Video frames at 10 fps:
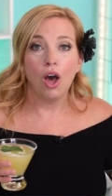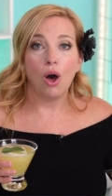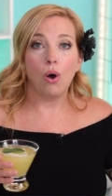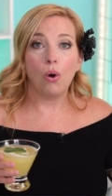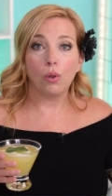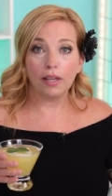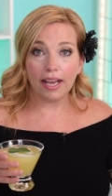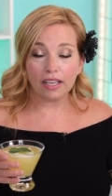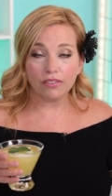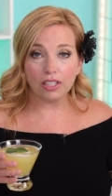a whole
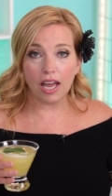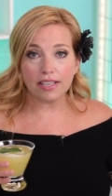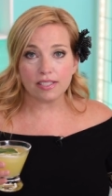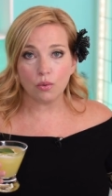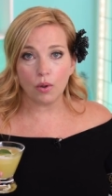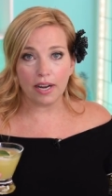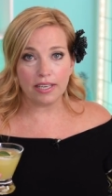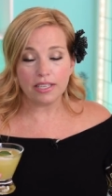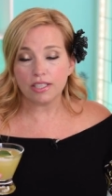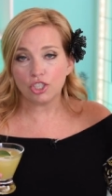heck of a lot. So what I
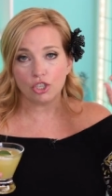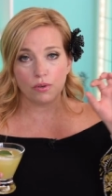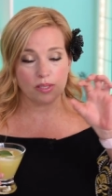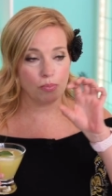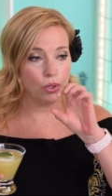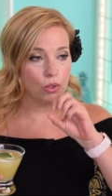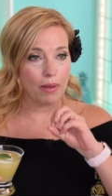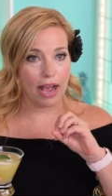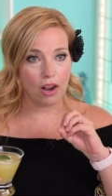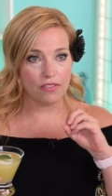need to do is pull
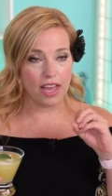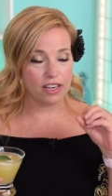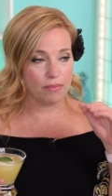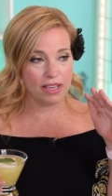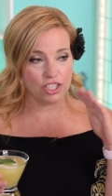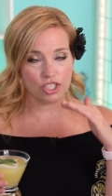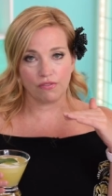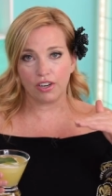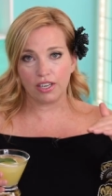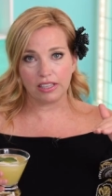back on that and make it just a
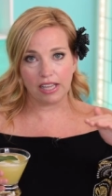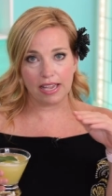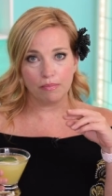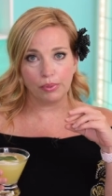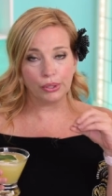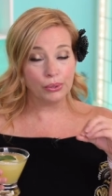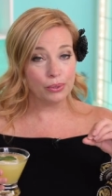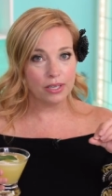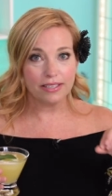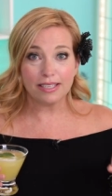very light
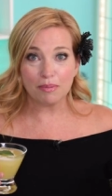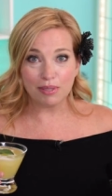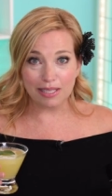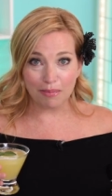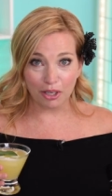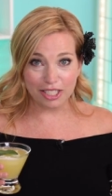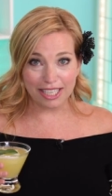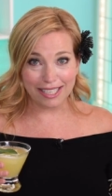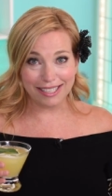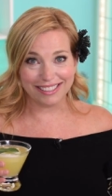blue deep sea martini,